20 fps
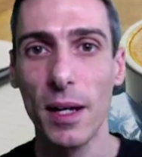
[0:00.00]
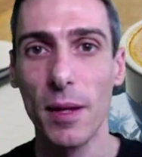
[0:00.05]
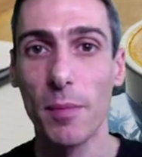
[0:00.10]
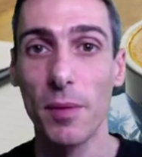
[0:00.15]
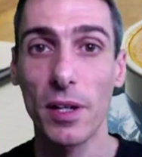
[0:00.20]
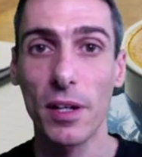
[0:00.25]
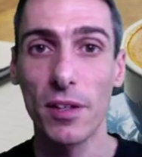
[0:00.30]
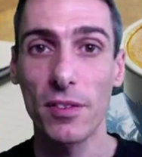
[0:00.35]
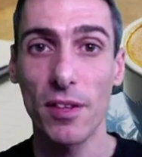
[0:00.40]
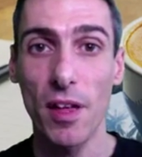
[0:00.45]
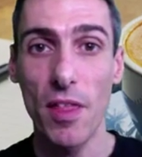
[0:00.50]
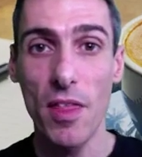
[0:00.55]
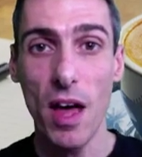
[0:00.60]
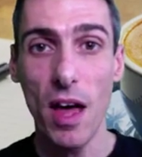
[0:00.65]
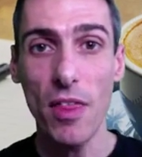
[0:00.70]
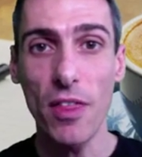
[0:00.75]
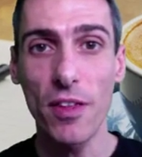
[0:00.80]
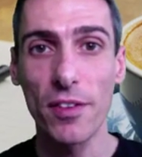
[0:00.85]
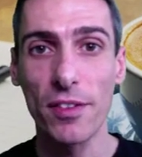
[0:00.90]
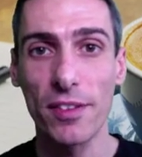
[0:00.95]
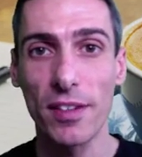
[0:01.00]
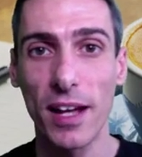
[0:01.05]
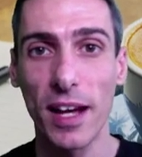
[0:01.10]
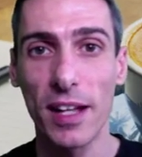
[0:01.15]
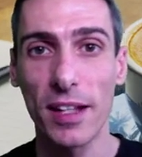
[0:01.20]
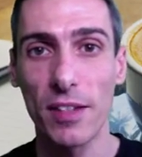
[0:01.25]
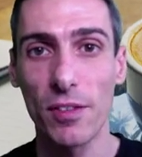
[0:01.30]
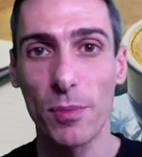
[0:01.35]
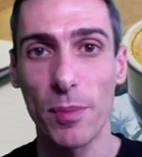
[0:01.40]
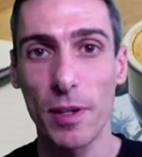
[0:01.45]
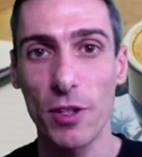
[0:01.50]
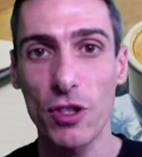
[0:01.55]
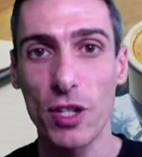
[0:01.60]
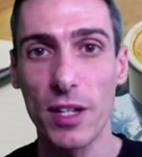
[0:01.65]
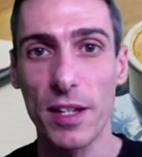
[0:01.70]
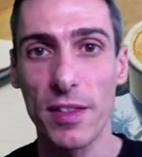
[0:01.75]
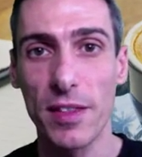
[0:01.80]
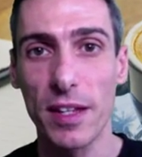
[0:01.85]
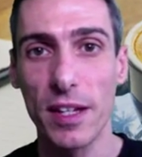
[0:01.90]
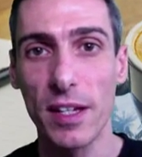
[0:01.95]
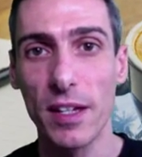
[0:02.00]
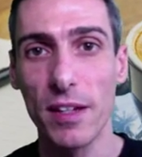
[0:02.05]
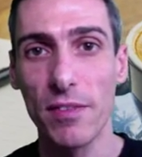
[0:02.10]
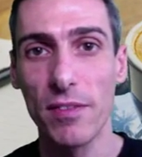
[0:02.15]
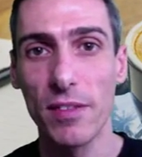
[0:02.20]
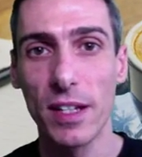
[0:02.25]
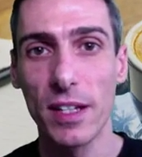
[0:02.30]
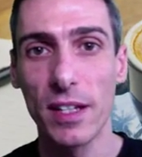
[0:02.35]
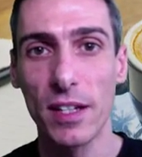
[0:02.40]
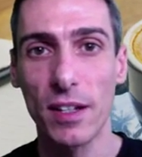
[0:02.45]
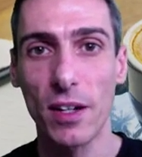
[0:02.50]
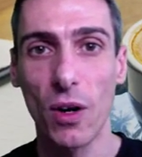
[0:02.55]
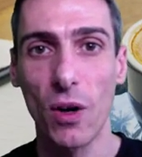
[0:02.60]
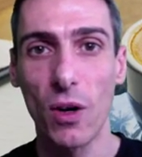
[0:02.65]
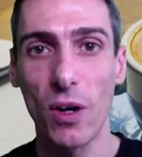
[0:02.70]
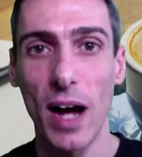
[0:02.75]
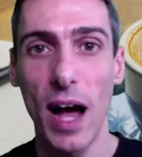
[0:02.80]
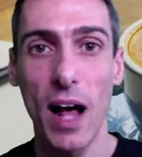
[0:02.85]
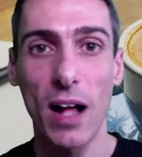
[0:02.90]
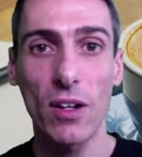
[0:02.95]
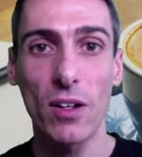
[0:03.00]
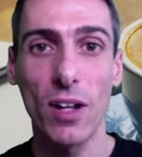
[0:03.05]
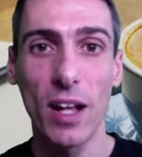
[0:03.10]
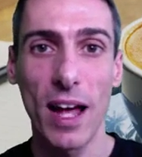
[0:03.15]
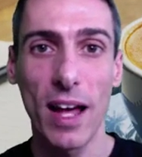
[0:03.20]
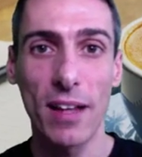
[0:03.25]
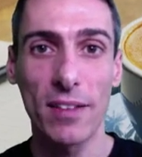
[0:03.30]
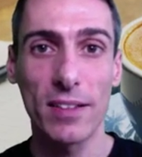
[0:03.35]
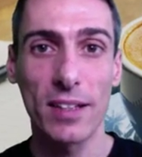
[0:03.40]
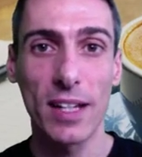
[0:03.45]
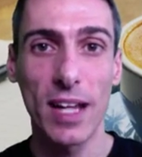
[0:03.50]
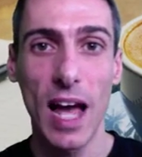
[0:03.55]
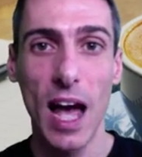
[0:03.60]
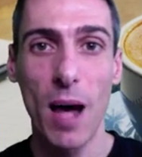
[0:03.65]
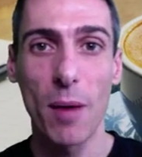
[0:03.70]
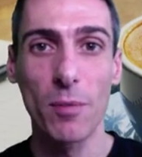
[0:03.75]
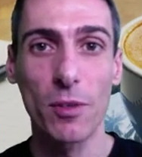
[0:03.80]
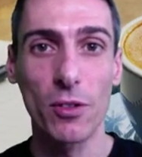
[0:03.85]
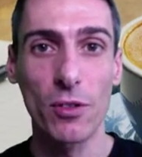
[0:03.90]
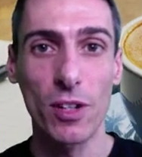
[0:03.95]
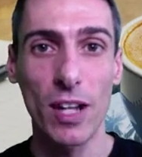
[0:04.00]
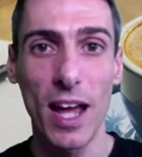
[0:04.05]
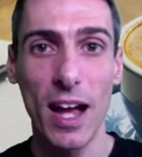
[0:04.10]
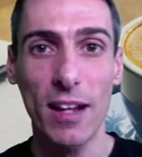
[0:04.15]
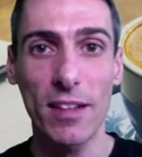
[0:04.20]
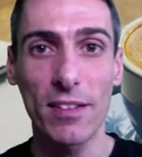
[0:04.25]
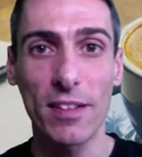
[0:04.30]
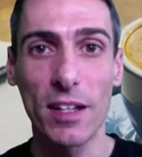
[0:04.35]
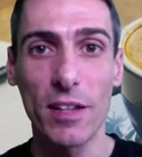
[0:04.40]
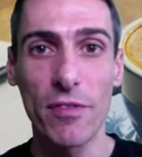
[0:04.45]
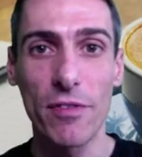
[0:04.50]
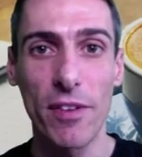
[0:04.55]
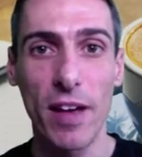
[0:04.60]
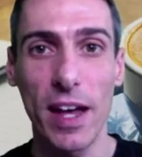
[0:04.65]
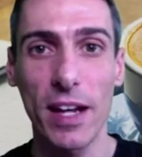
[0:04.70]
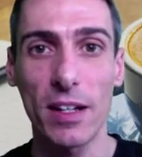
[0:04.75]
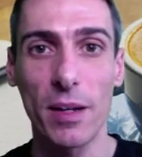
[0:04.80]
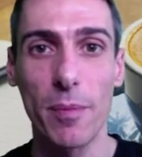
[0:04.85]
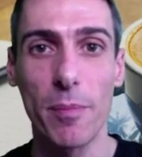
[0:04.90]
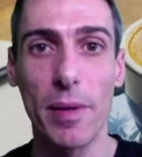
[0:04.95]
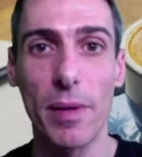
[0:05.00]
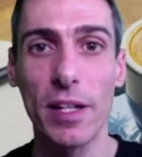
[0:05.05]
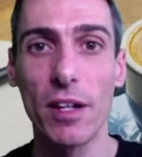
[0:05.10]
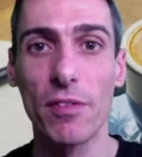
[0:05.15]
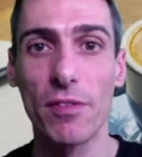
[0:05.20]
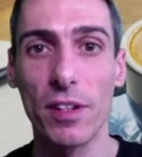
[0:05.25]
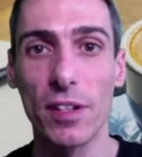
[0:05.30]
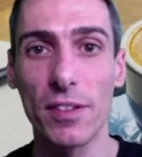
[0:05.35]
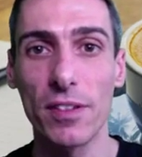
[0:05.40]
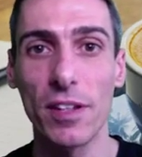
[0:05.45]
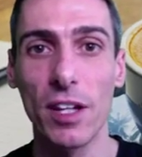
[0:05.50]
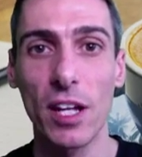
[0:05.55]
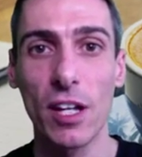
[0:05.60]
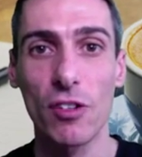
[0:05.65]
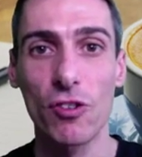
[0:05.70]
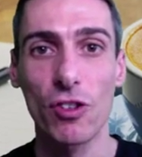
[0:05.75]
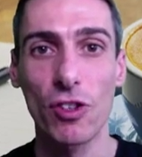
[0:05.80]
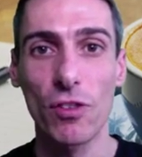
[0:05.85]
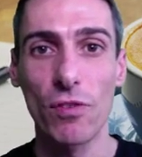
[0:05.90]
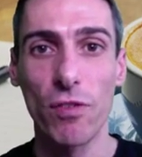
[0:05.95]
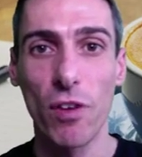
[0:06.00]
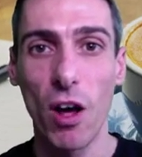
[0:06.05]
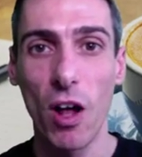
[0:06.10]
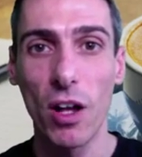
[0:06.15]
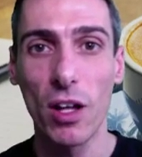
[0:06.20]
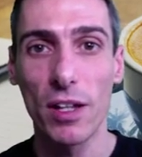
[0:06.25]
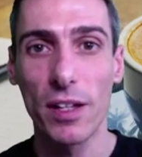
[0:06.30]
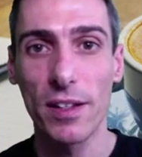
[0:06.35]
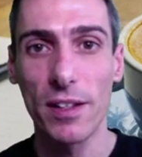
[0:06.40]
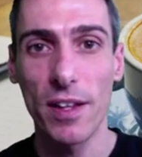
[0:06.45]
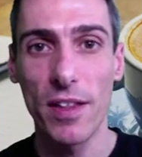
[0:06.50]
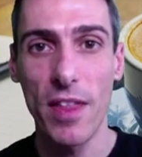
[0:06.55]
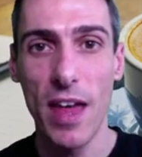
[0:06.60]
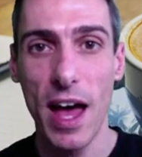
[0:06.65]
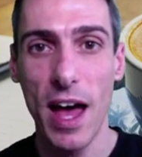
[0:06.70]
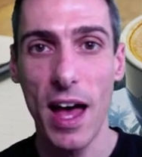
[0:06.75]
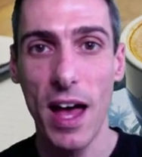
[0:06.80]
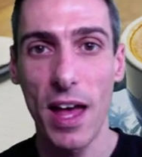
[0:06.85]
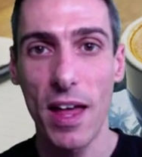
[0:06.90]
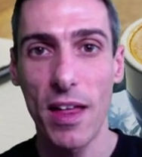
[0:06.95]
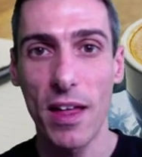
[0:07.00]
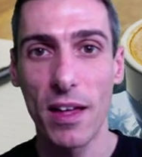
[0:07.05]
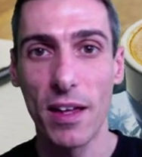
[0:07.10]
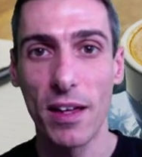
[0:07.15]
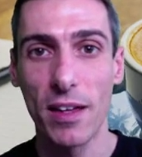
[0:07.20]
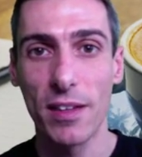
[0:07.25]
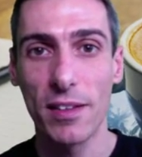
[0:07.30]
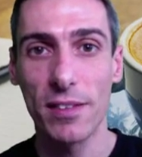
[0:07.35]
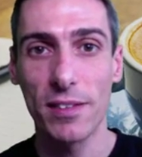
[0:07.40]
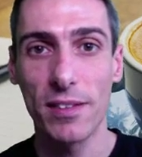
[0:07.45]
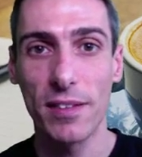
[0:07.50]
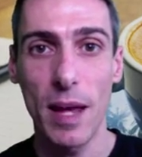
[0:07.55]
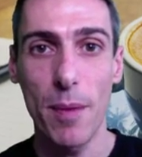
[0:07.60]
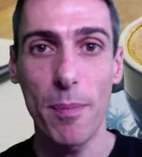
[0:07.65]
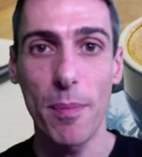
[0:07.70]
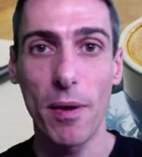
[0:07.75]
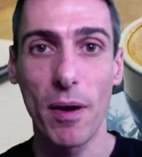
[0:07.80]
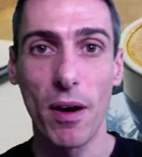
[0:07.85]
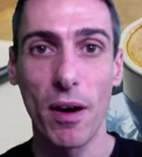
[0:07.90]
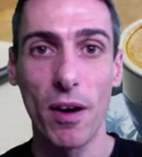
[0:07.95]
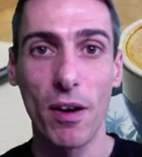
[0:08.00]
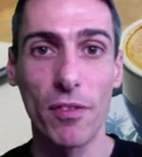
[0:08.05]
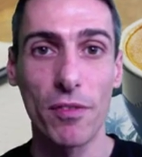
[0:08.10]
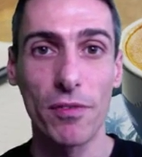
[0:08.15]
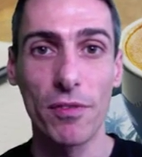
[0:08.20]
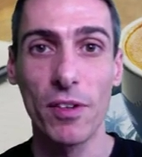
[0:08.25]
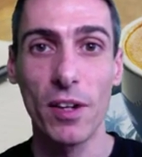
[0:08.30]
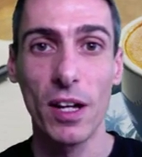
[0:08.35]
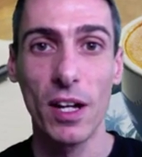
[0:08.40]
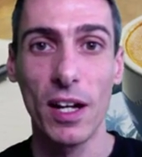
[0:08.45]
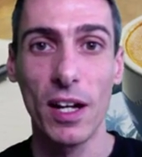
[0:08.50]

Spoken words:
Because on the other side, especially in the evening, alcohol has a calming, relaxing effect, and many of us just fall into that step of